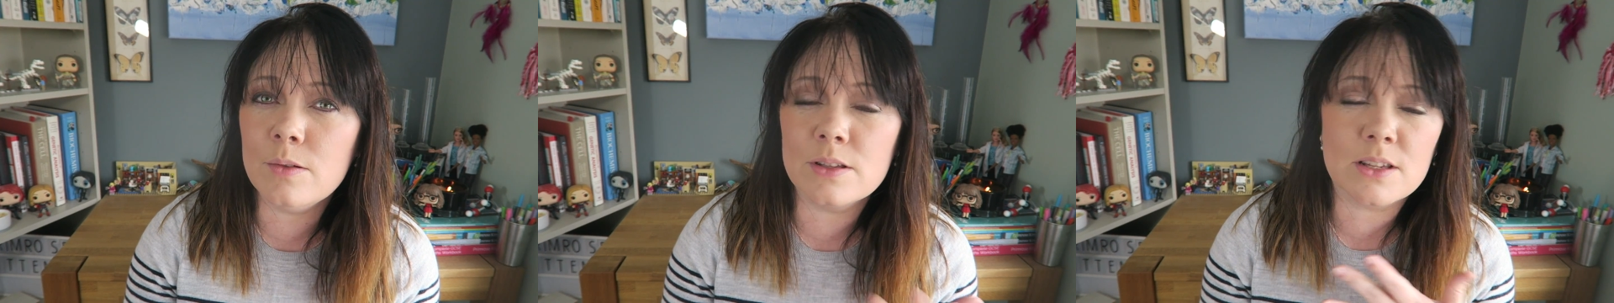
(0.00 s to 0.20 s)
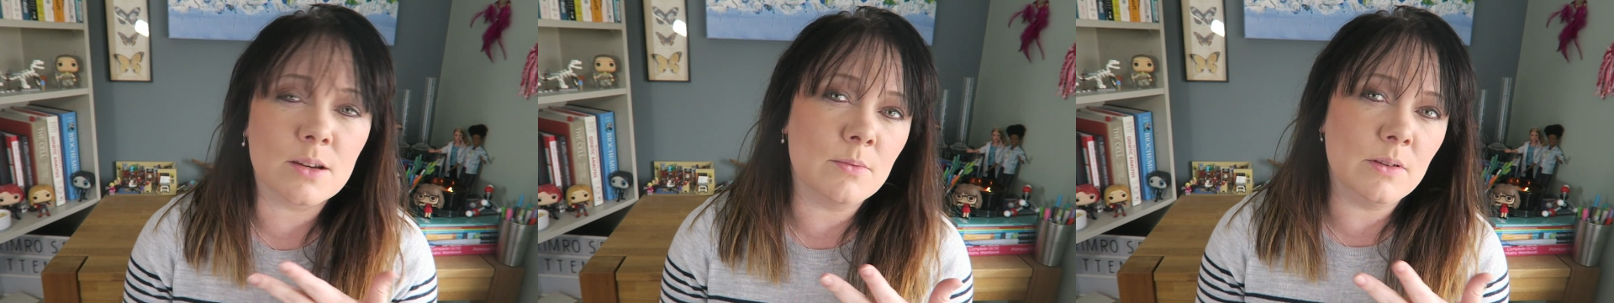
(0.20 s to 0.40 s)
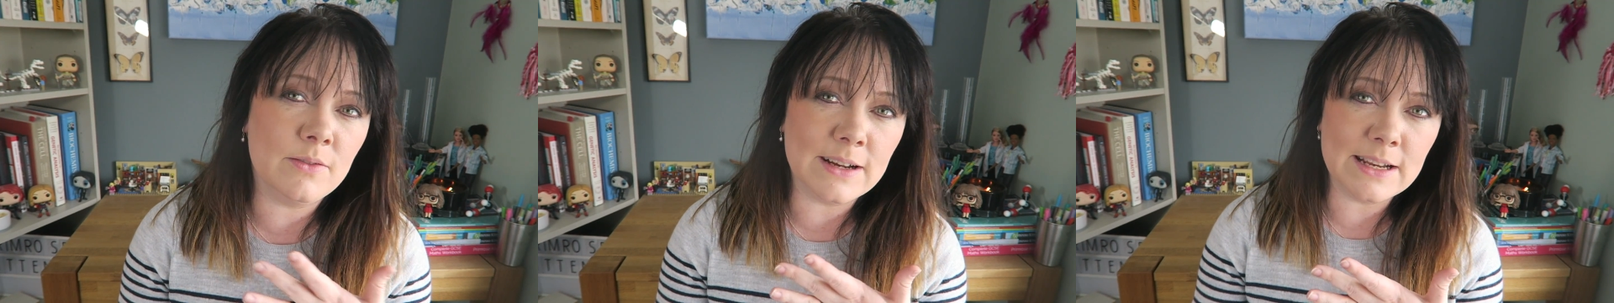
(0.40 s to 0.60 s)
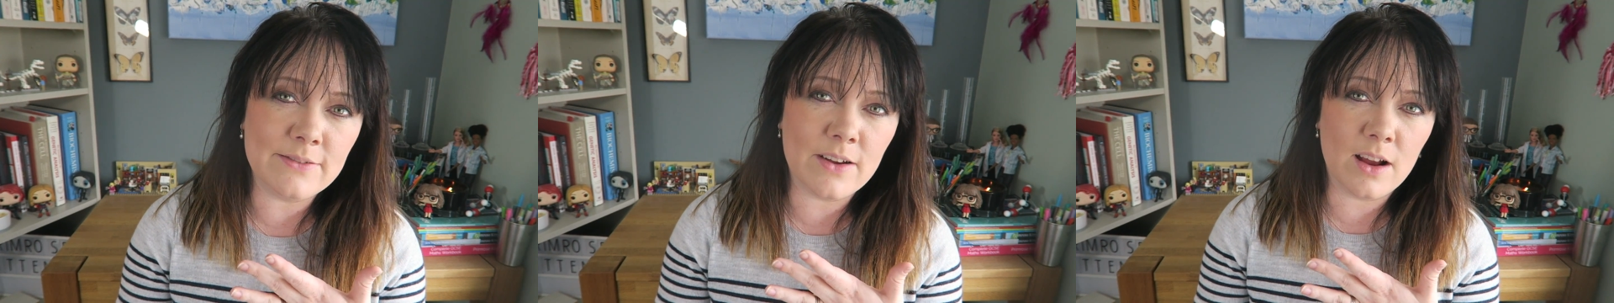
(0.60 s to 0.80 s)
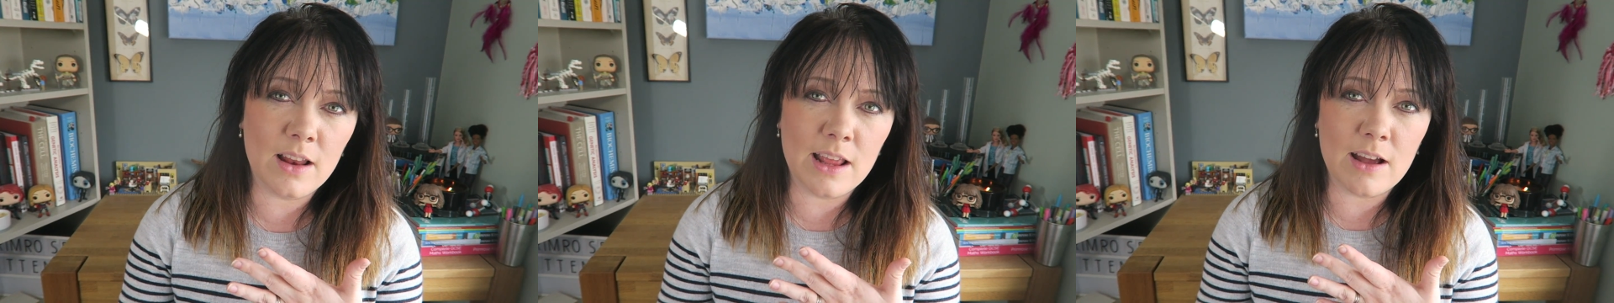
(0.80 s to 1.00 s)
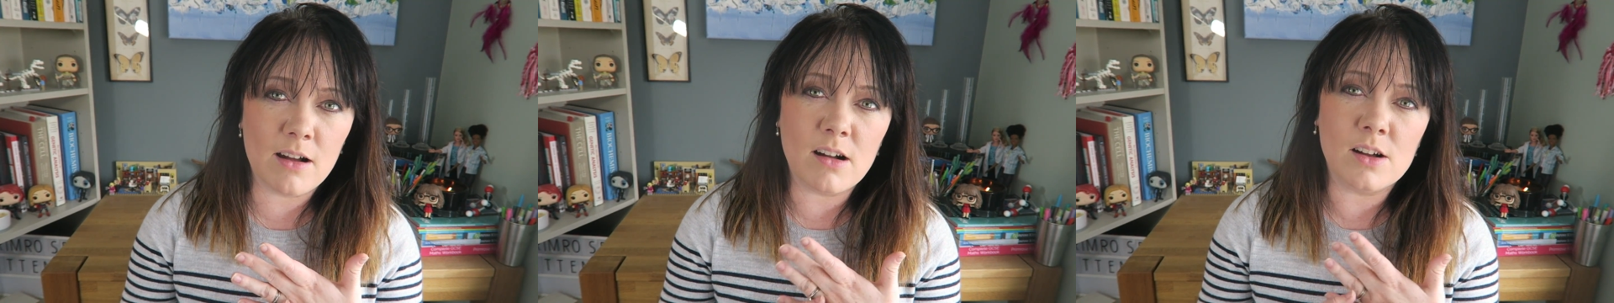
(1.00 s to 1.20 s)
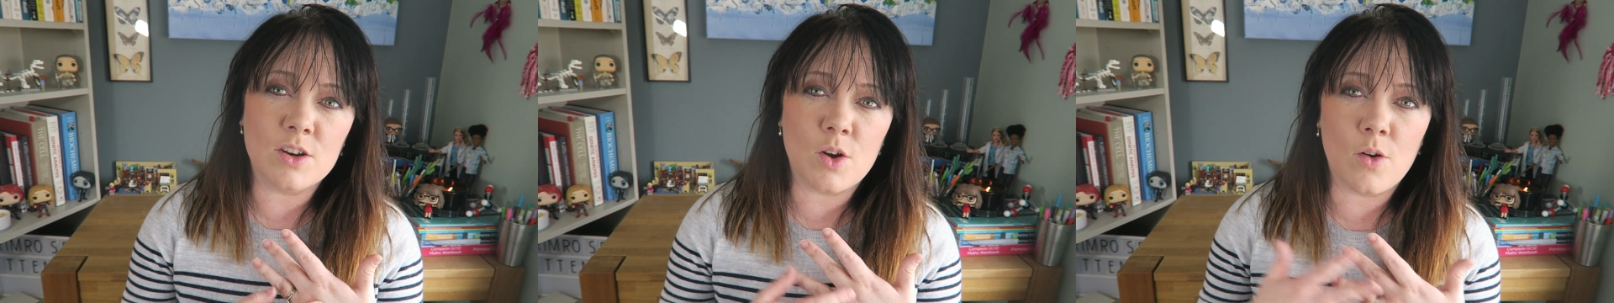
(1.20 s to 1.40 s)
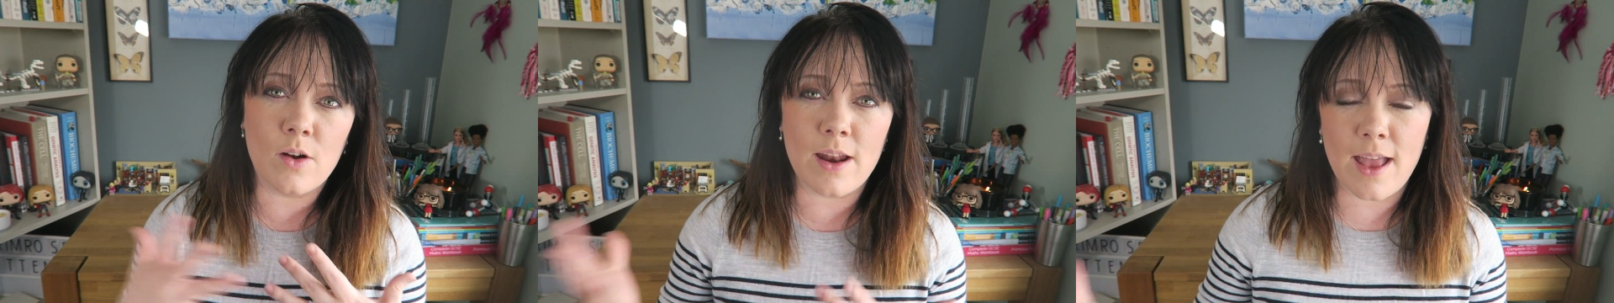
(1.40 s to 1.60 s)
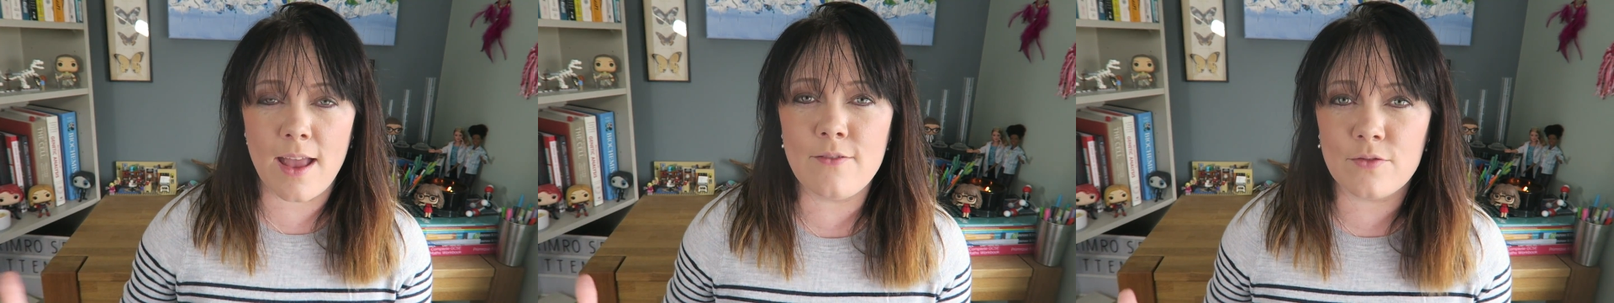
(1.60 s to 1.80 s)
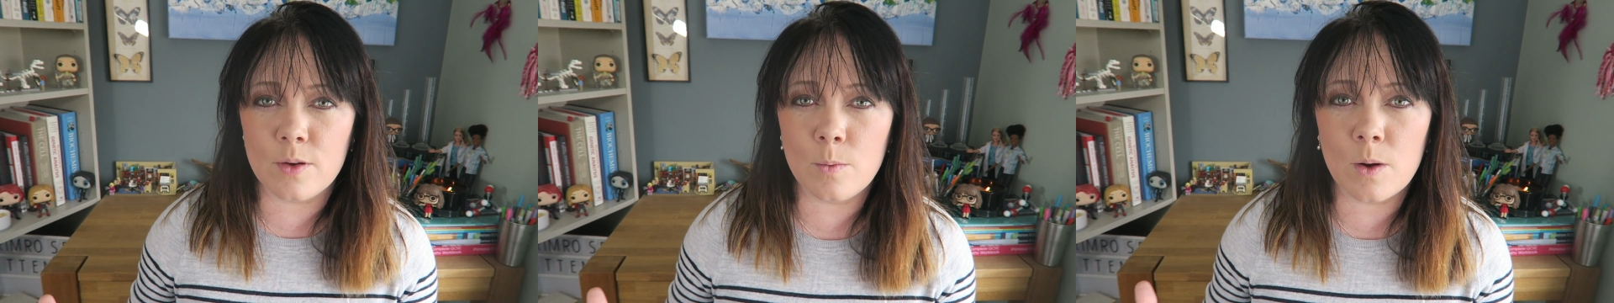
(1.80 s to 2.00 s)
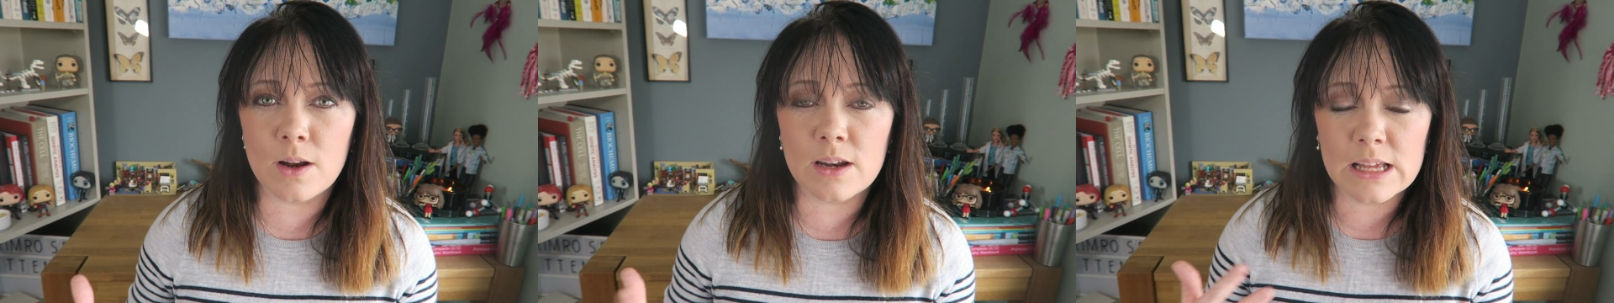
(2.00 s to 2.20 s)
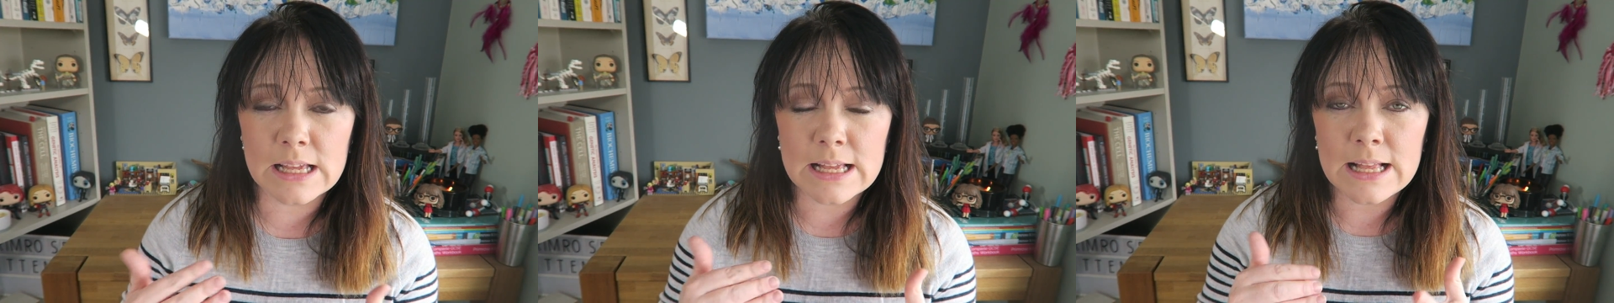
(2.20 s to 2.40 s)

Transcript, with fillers: it's going to be really really hard on everyone,